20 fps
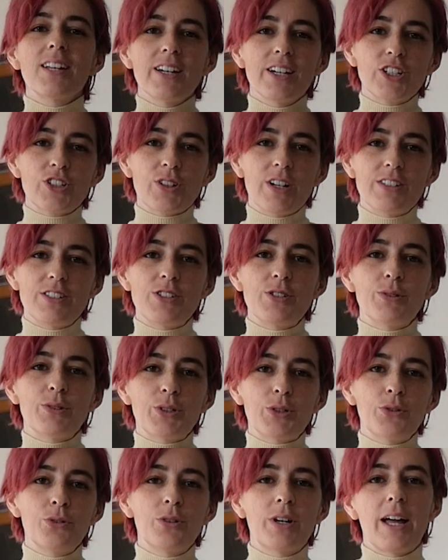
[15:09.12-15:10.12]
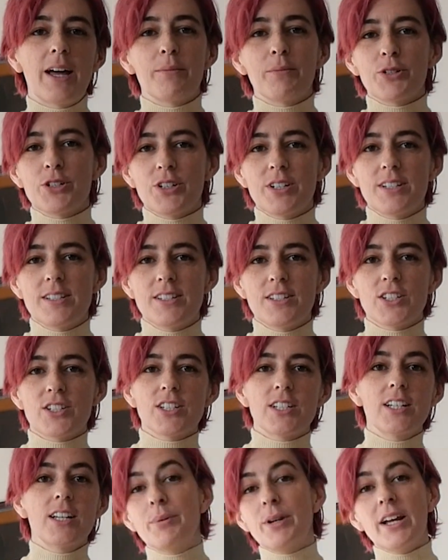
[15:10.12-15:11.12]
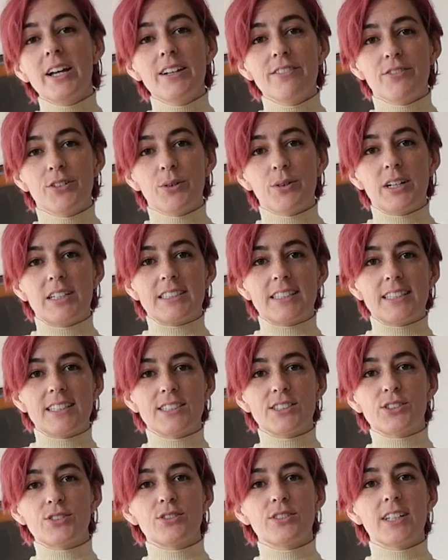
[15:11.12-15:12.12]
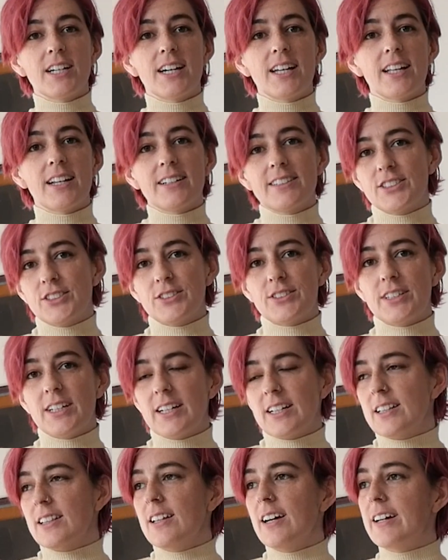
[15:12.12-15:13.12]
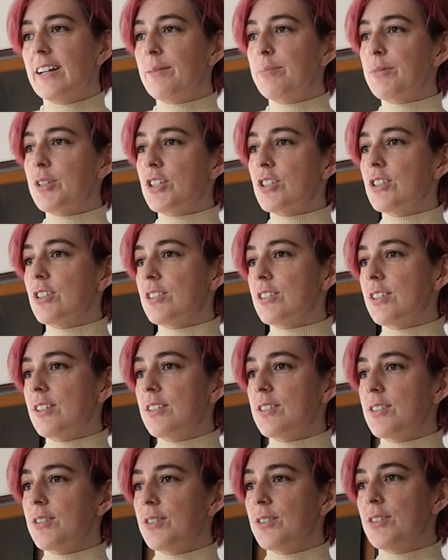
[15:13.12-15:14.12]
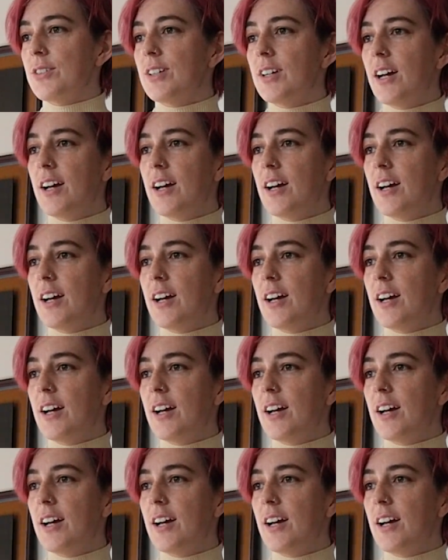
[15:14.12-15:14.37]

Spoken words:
I tried to do a cool camera transition, but I have no idea how to do that and I don't know how to line up the shots, so